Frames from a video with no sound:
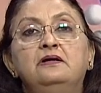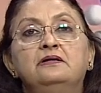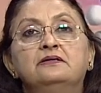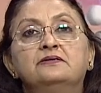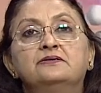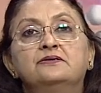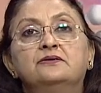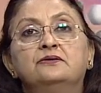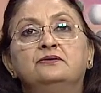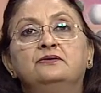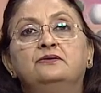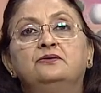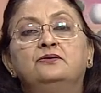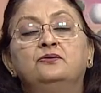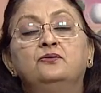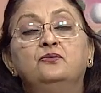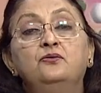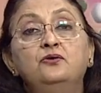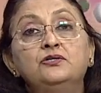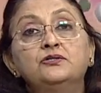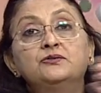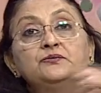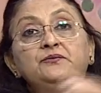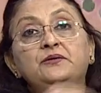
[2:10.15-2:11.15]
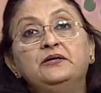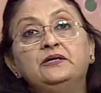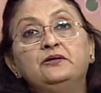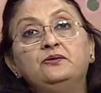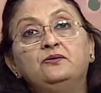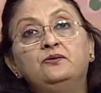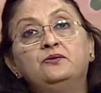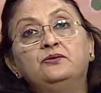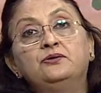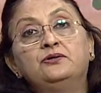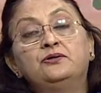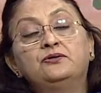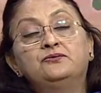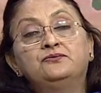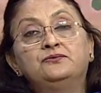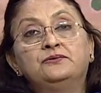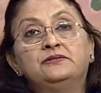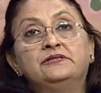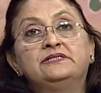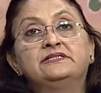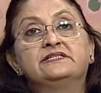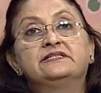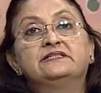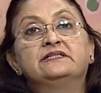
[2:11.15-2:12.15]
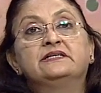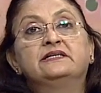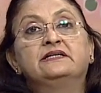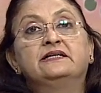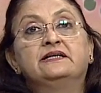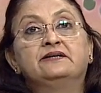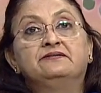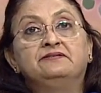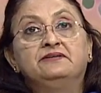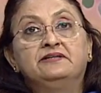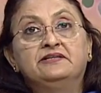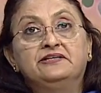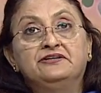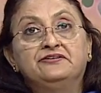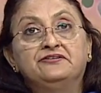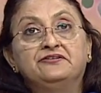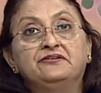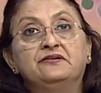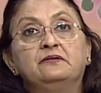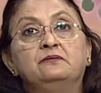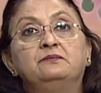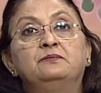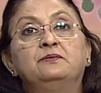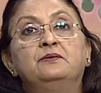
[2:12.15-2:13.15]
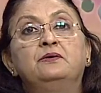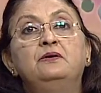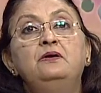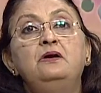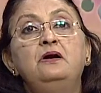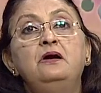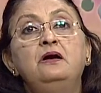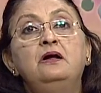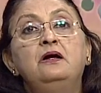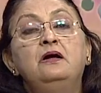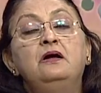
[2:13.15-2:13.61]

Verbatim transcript: So, roots will go towards the gravitational pull,